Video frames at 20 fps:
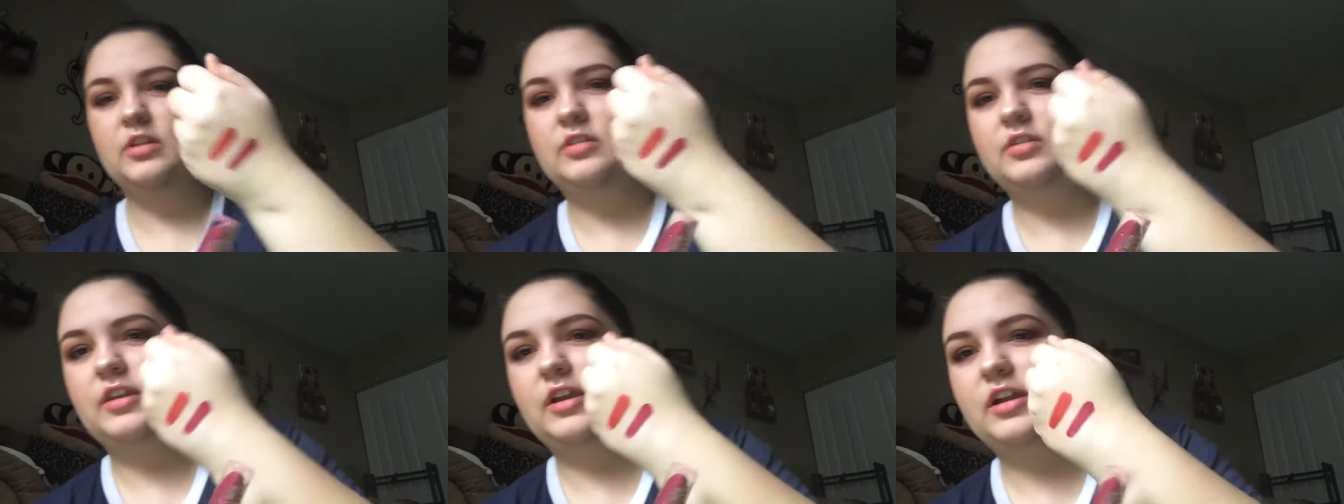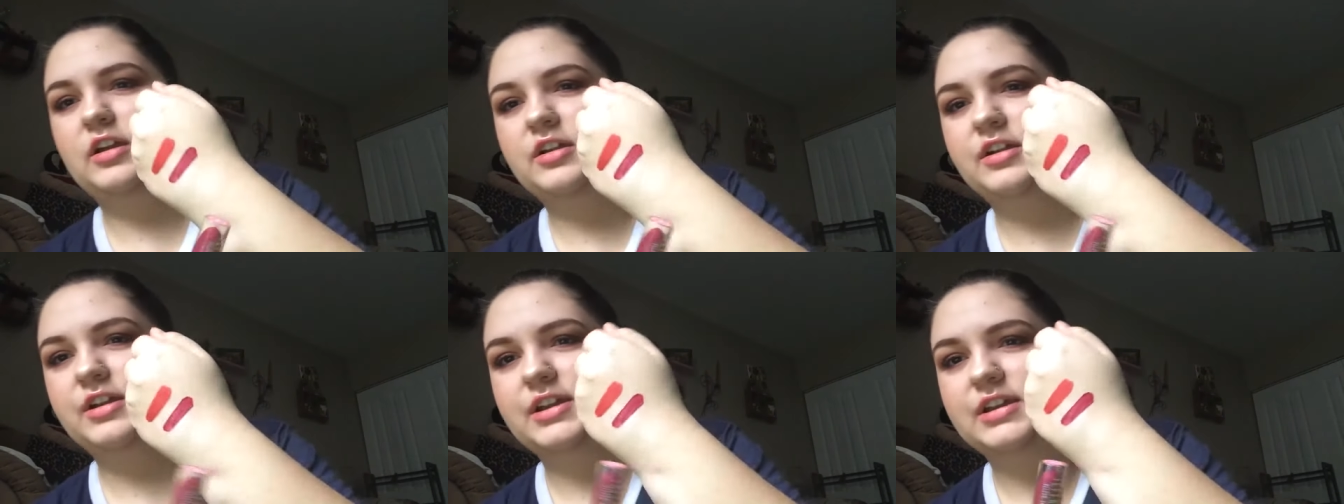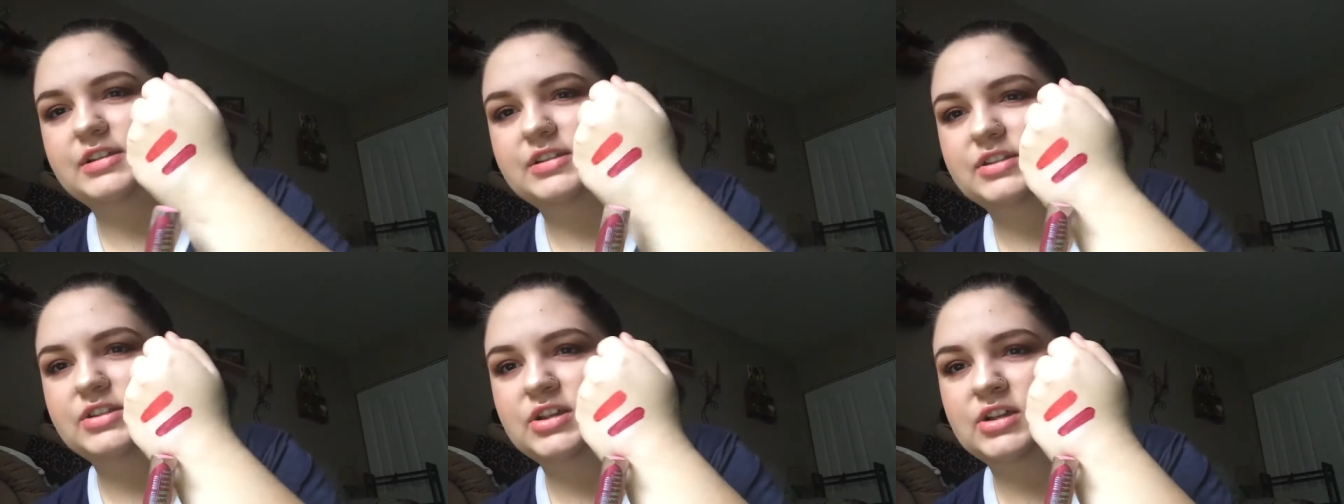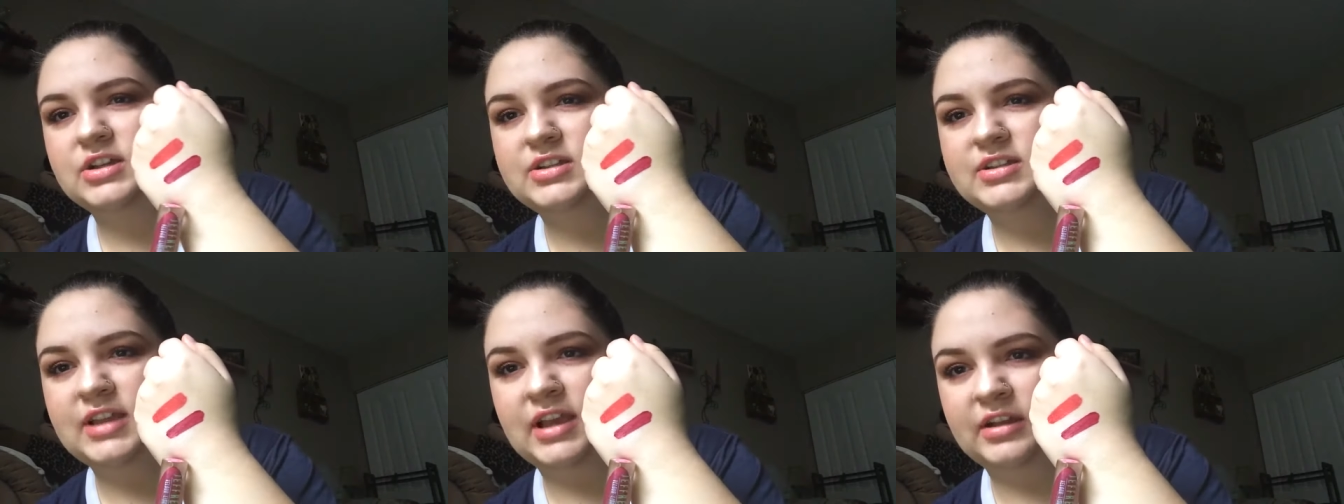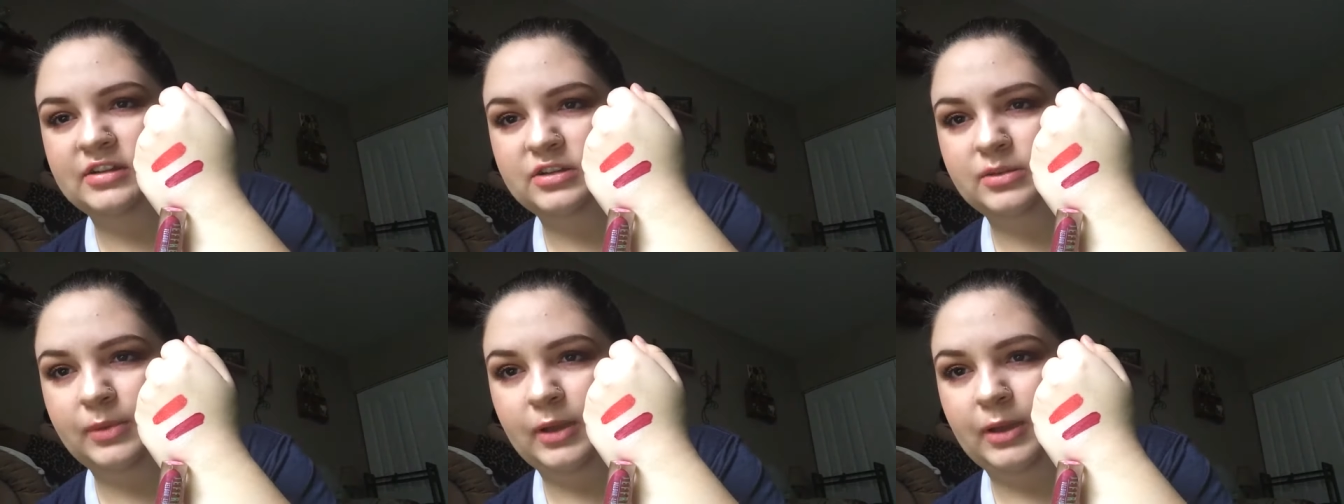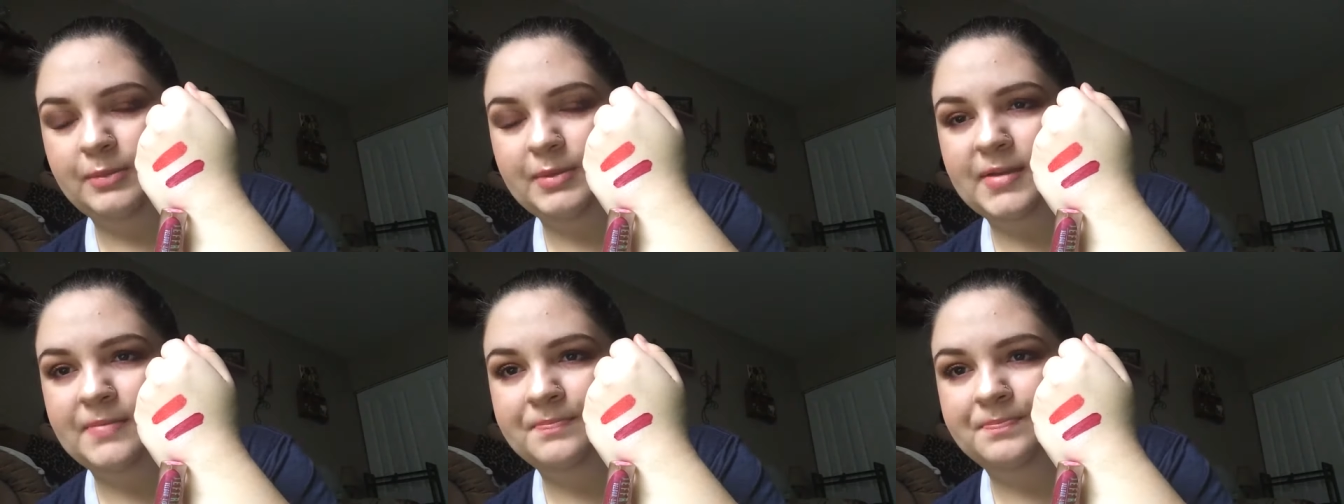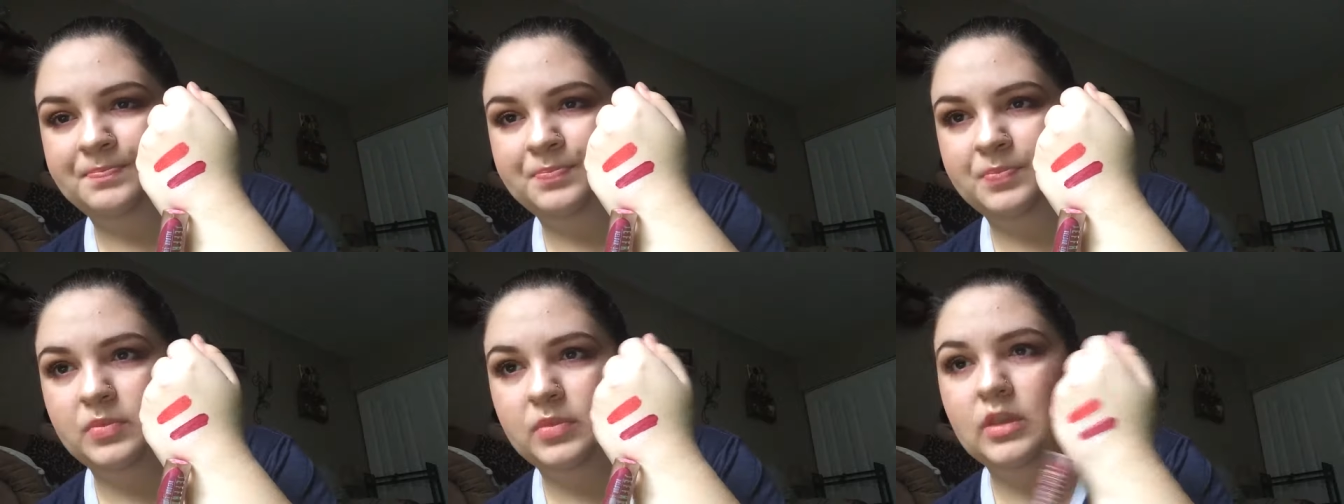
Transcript: And there is Santa Baby.